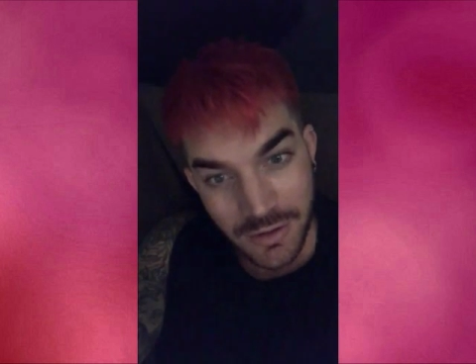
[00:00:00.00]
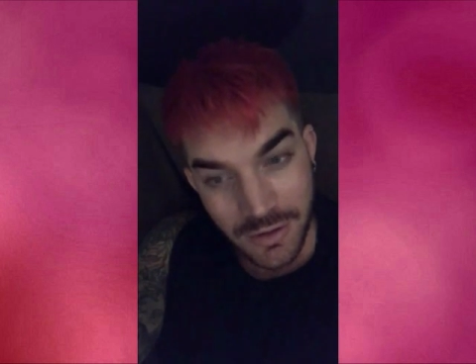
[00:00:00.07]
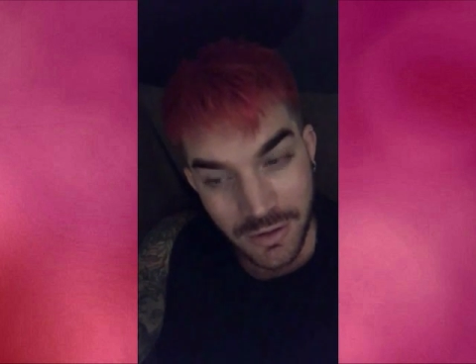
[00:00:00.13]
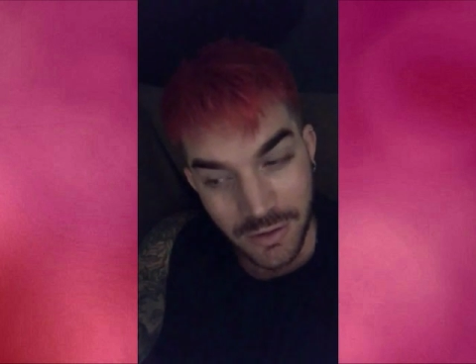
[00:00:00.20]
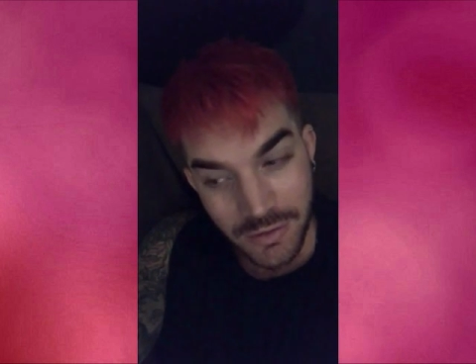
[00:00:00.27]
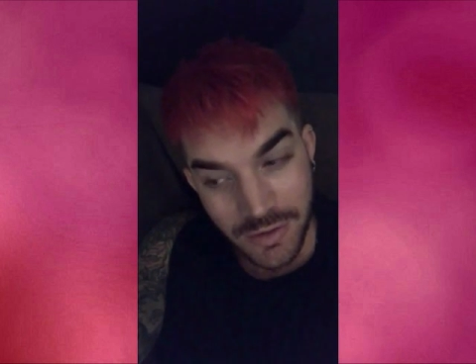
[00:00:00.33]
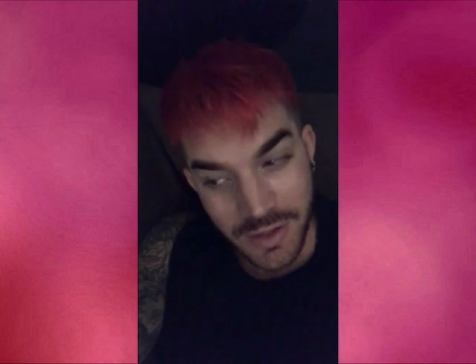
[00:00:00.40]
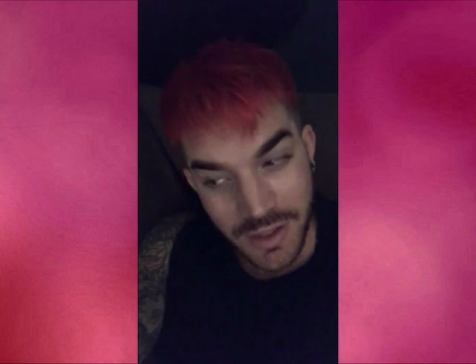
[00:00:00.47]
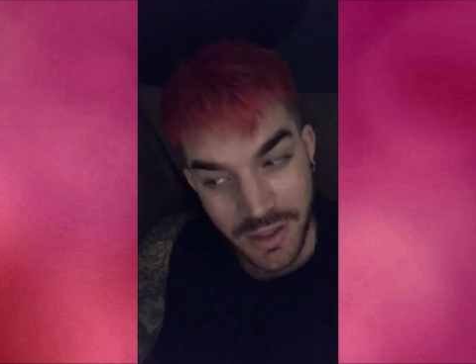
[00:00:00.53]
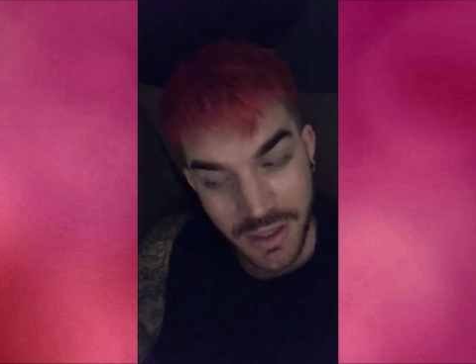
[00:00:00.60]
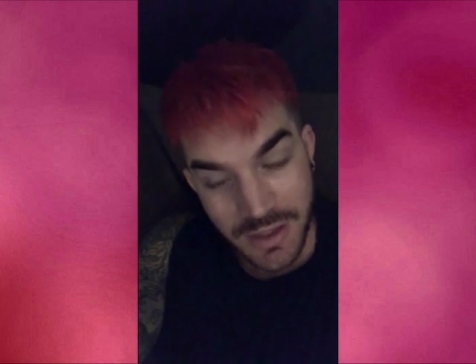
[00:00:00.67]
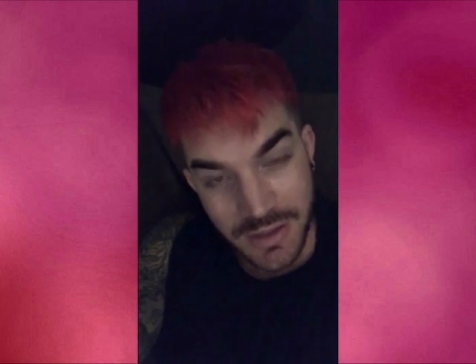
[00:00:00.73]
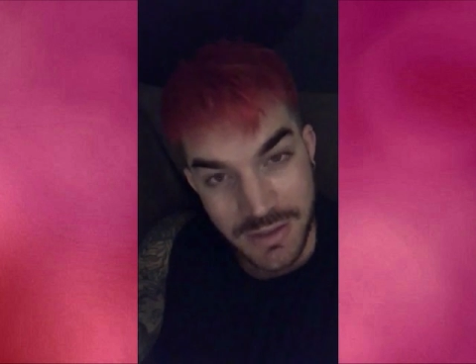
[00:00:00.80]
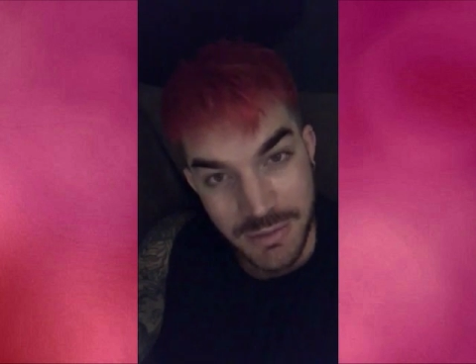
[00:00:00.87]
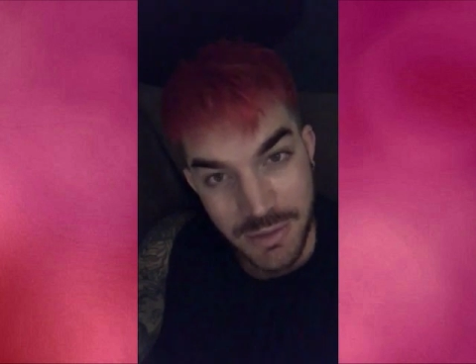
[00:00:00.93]
Hopefully, they
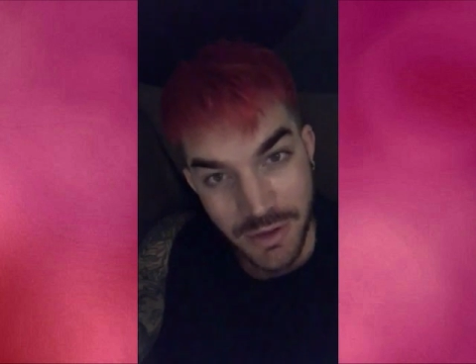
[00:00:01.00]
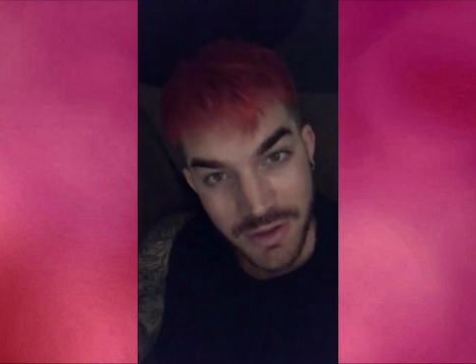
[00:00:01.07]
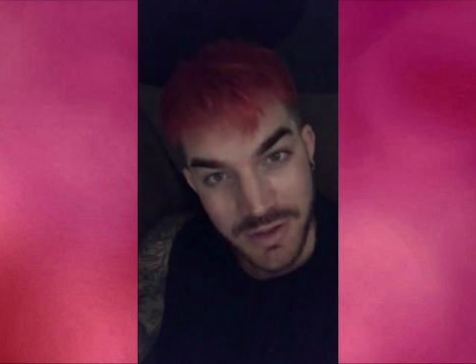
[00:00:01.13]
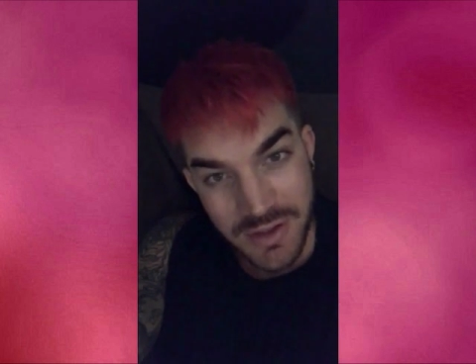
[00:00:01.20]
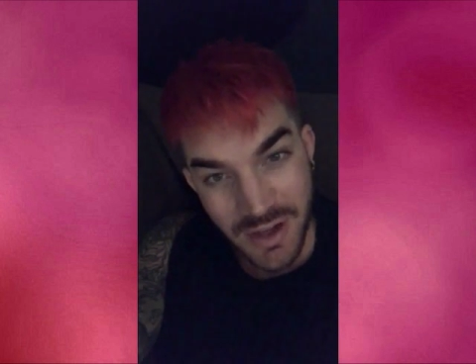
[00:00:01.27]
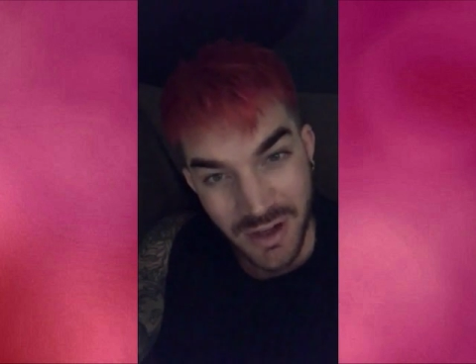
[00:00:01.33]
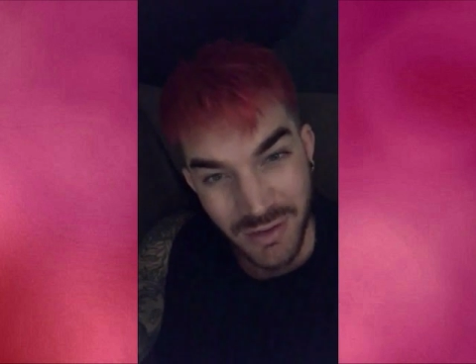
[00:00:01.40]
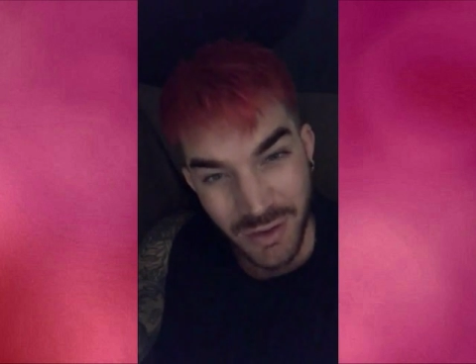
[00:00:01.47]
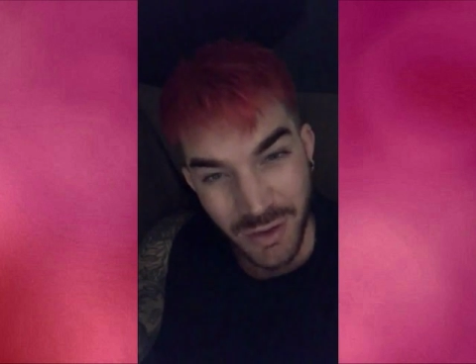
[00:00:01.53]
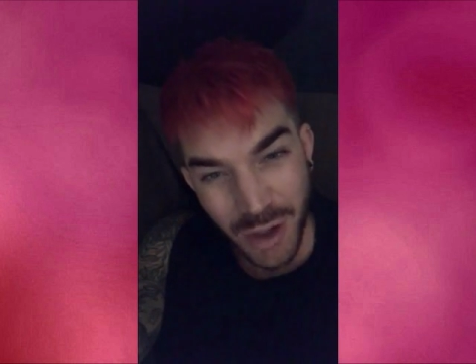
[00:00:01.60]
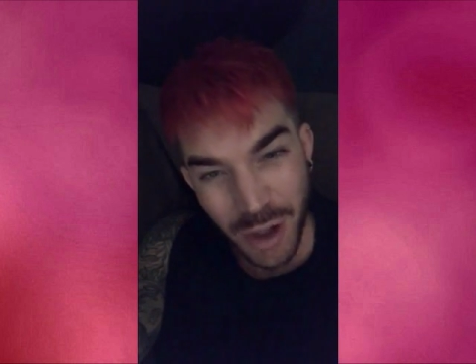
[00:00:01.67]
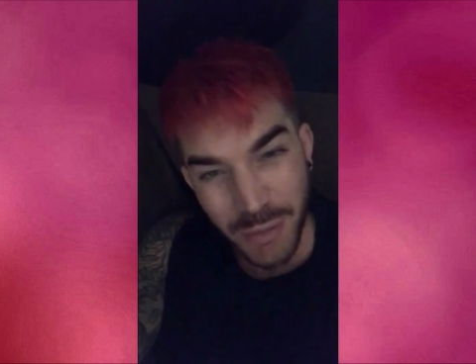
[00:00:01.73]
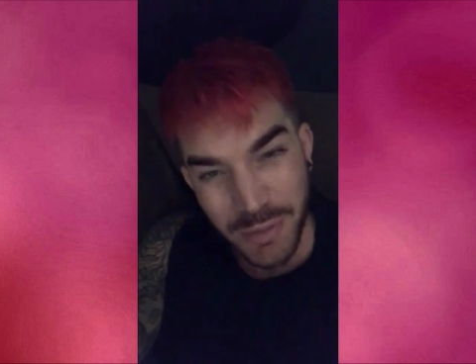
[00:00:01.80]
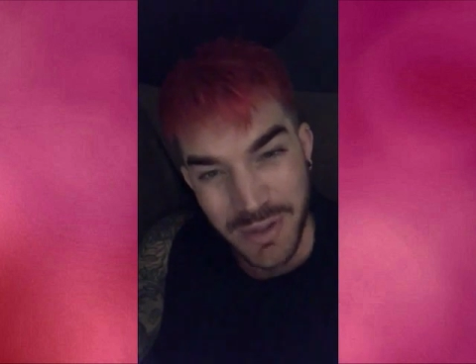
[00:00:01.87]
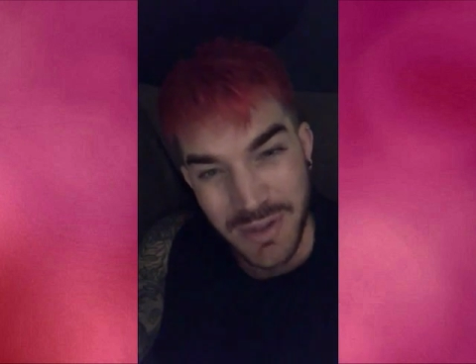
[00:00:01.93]
can't smell this awful
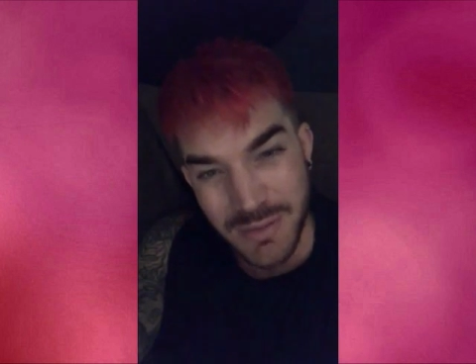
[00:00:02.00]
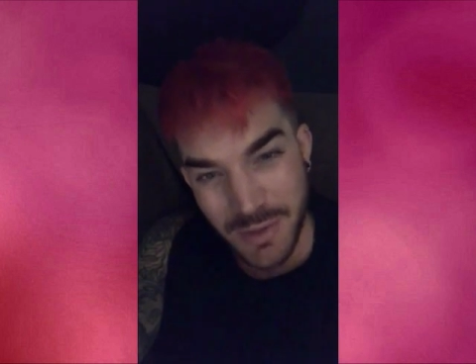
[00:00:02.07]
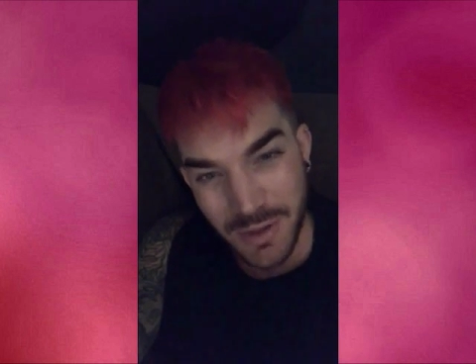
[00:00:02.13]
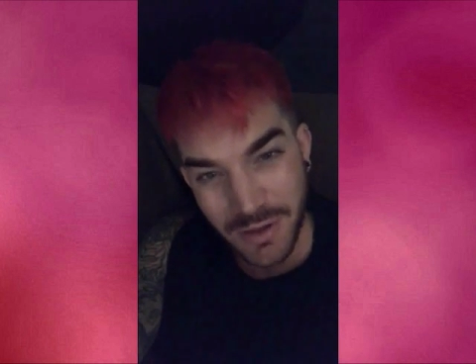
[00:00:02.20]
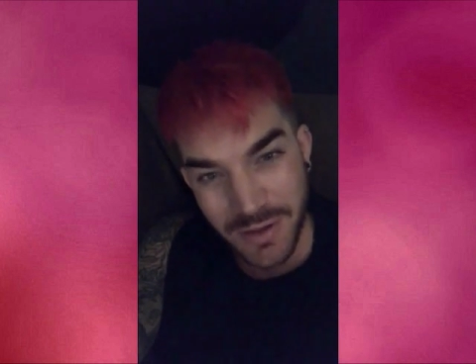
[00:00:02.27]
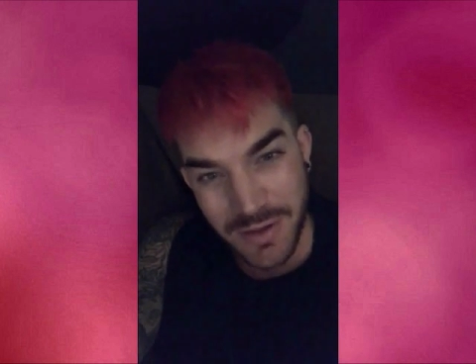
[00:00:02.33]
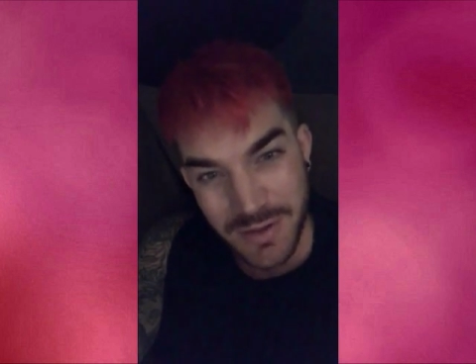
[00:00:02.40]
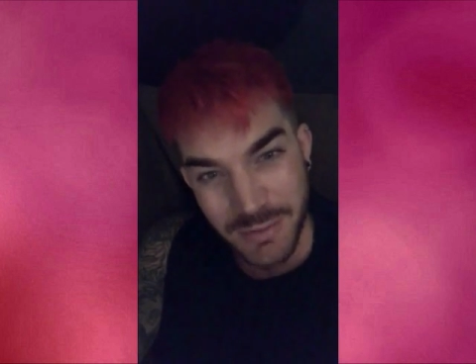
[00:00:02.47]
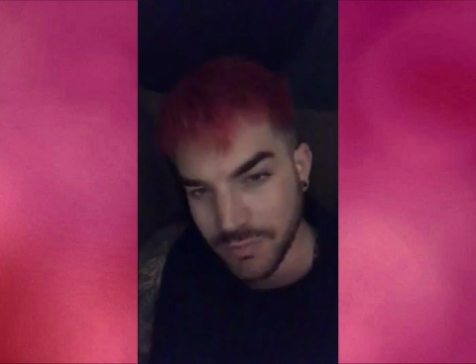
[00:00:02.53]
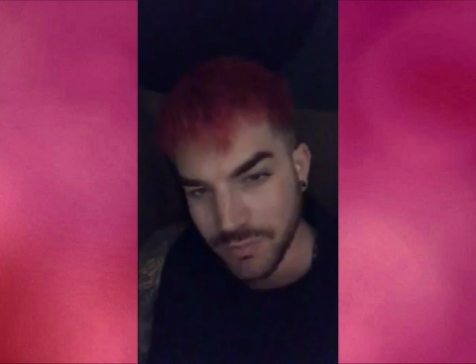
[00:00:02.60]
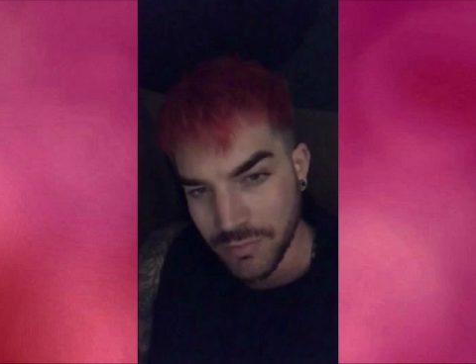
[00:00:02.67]
carpet smell that's in.